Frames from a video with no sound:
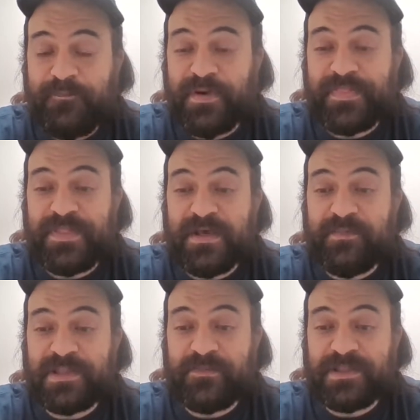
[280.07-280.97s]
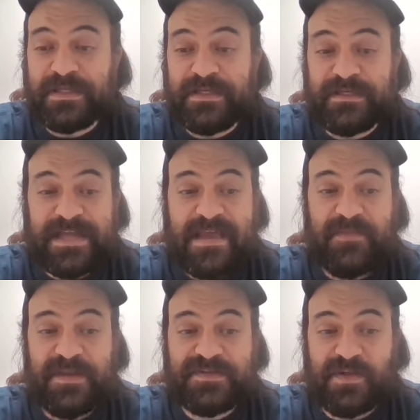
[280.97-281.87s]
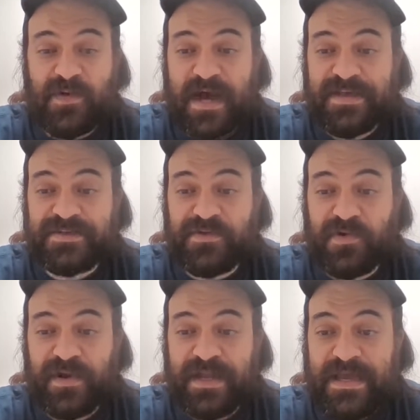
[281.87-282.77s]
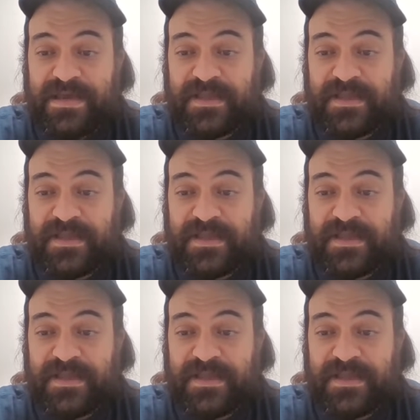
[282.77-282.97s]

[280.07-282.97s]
but the game being so high scoring